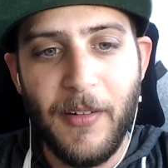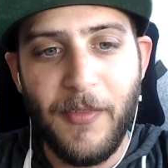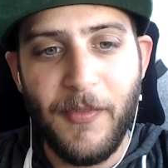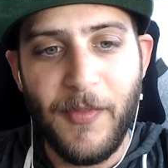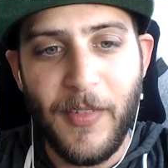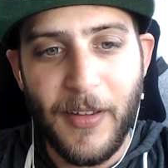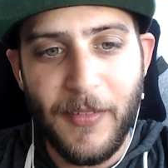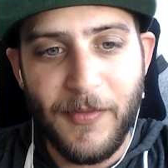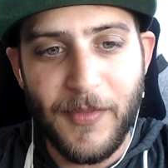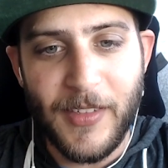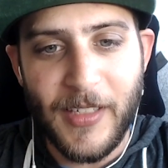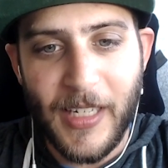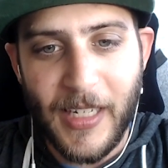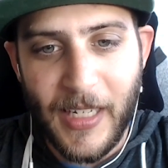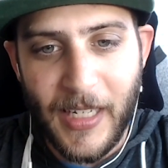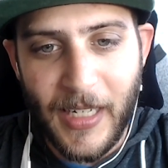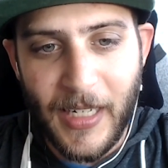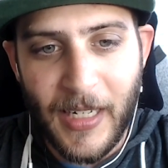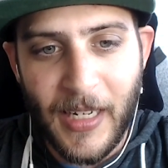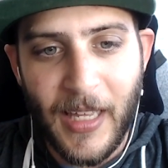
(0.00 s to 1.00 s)

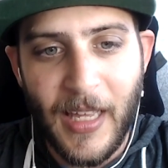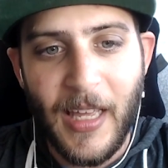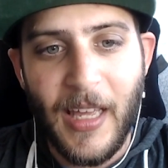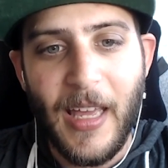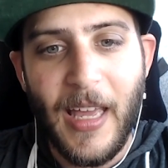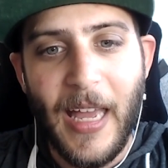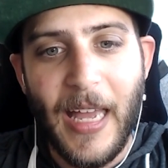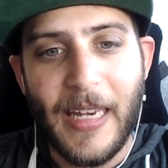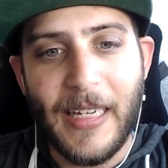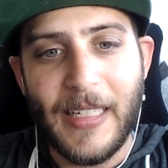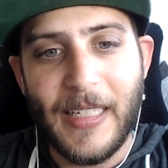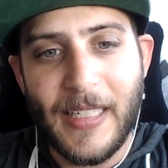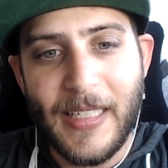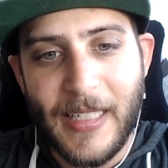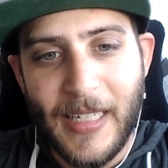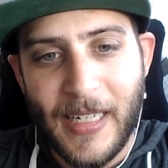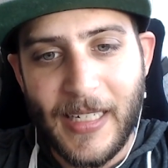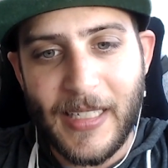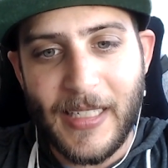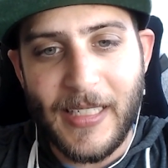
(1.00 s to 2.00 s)
15 and
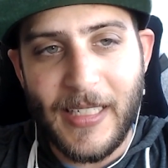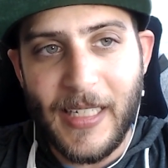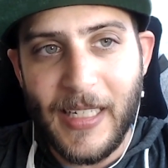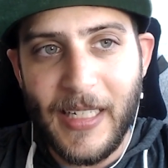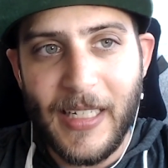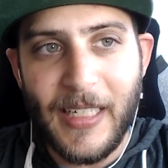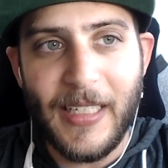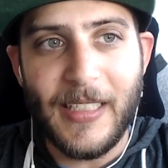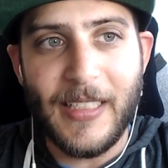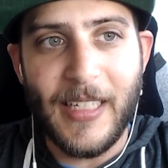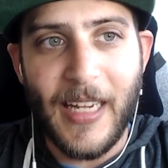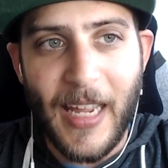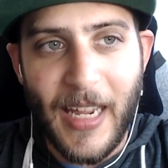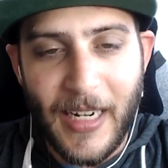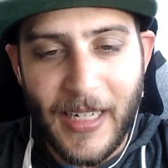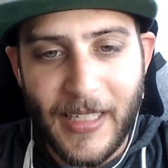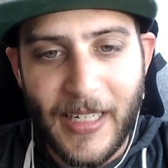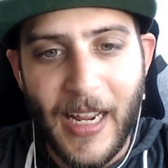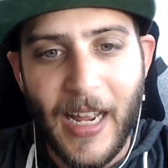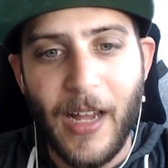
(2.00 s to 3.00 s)
16
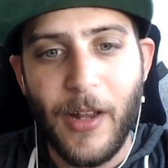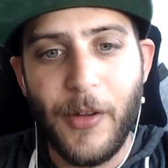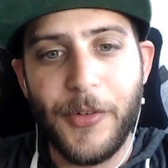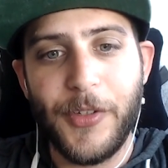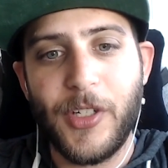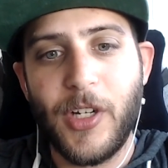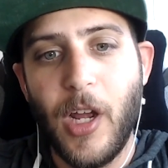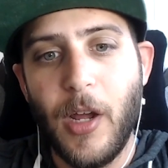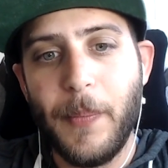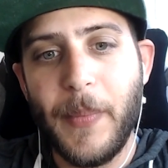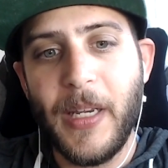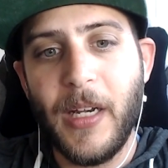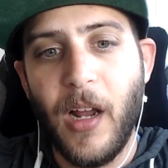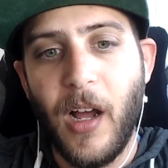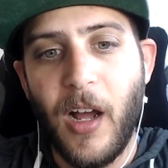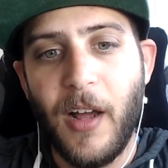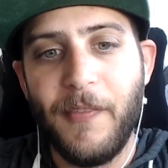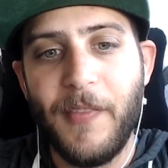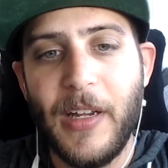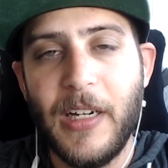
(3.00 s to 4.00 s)
takedowns, coming
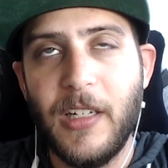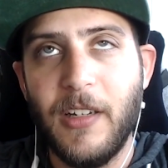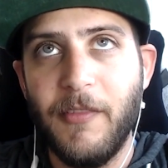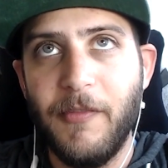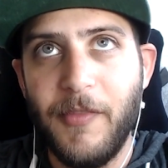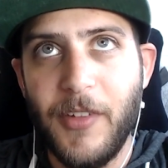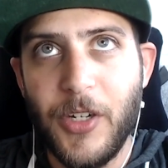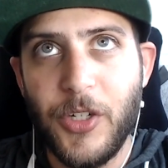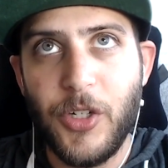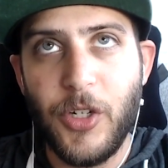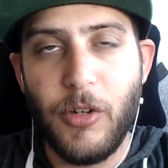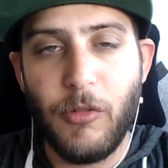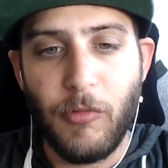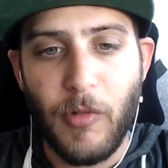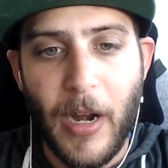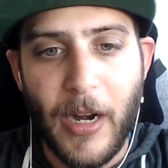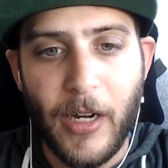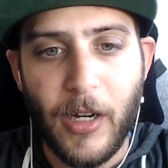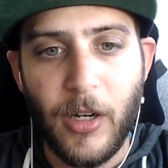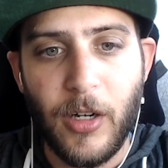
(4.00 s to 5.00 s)
off a division
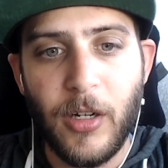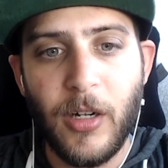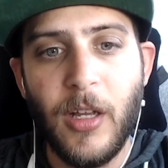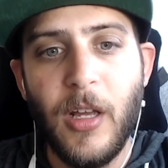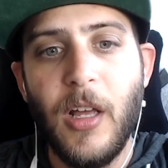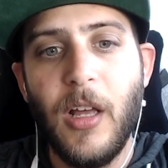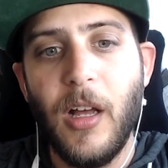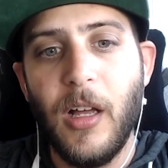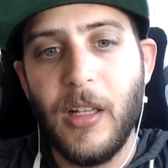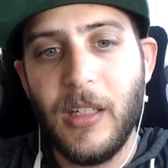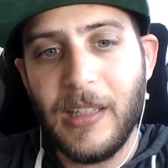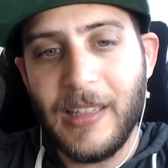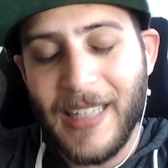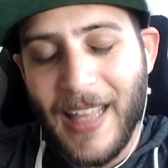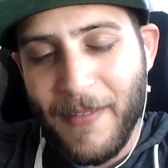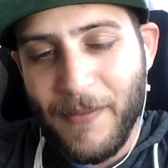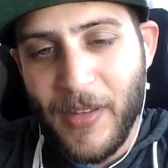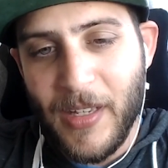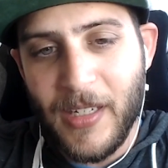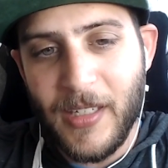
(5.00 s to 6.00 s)
record
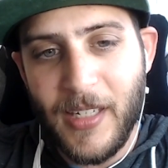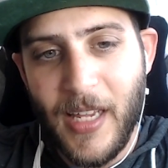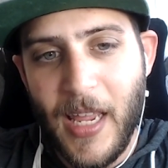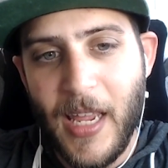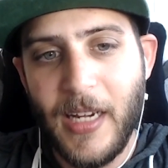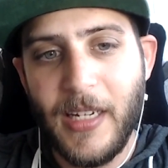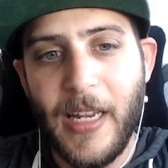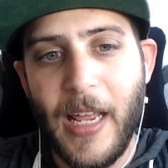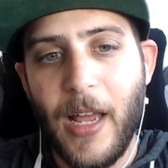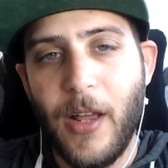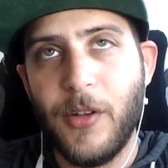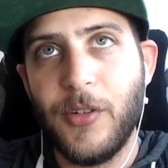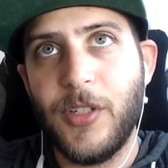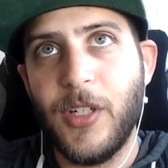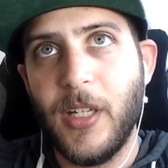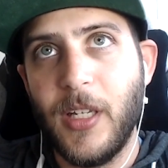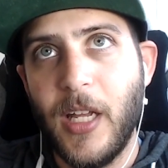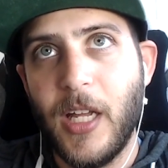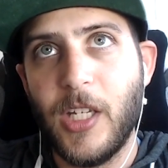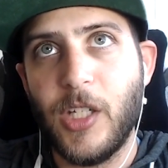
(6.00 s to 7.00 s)
11 takedowns
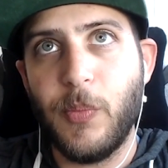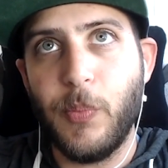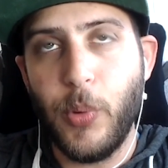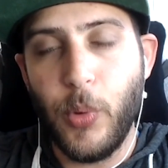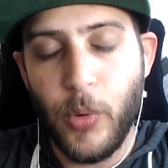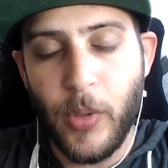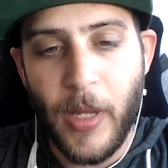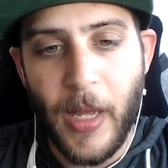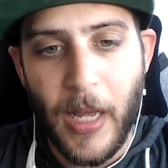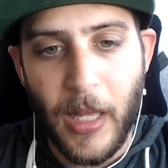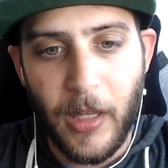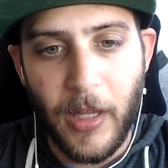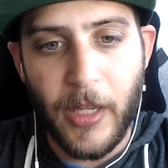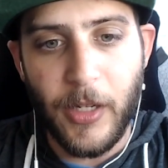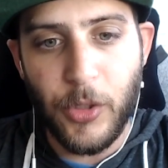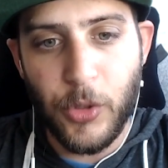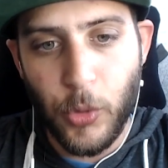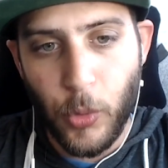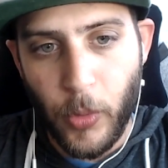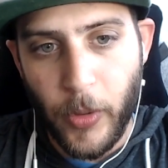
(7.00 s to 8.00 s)
against Punahele
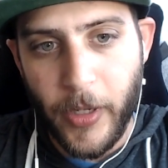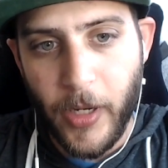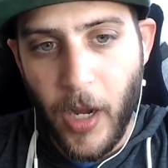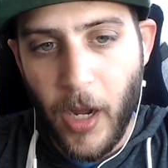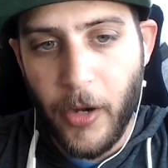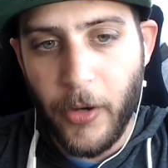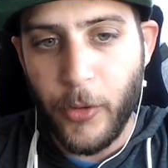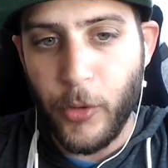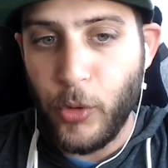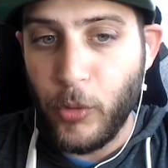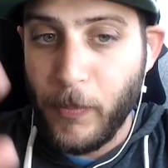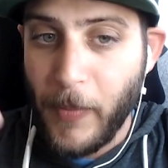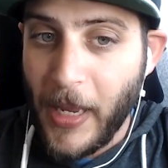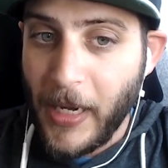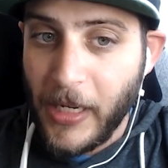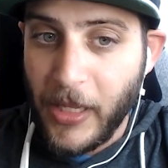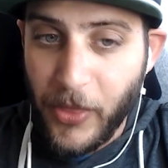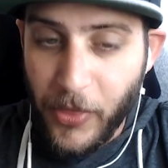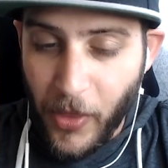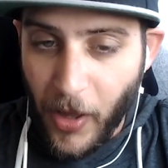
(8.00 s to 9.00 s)
Soriano, who
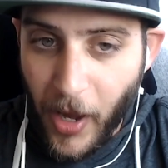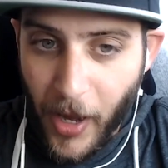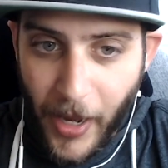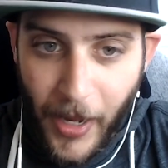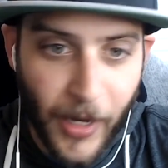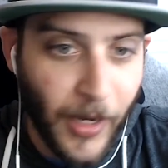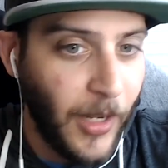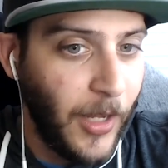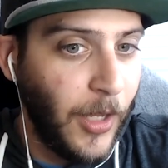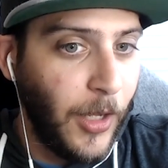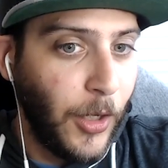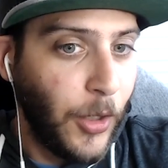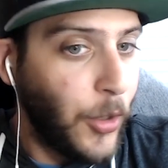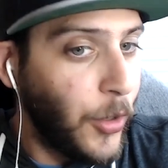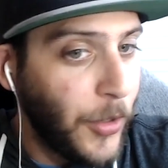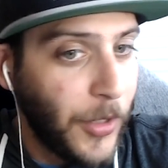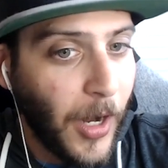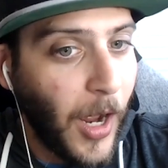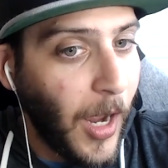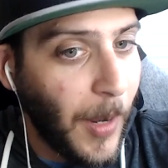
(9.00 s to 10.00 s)
many thought
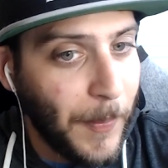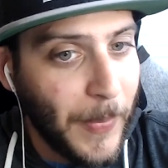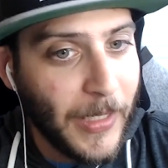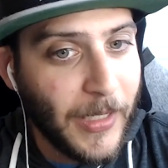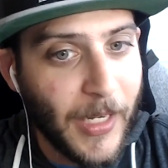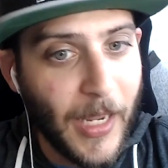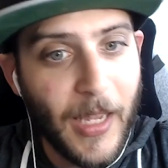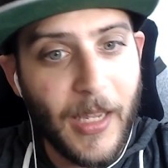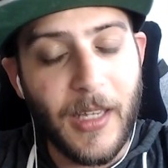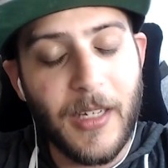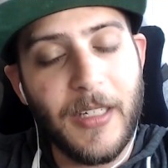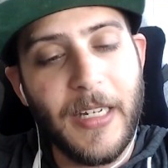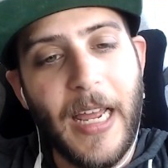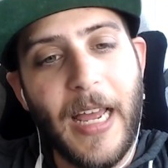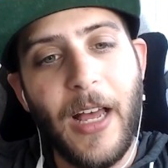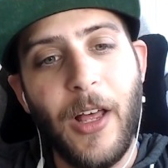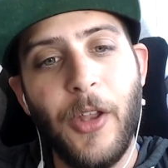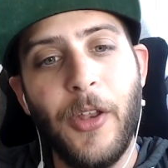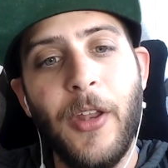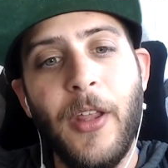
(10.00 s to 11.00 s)
could not be taken
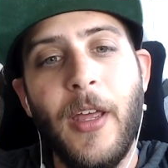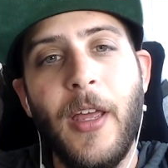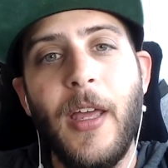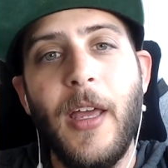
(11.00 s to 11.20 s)
down.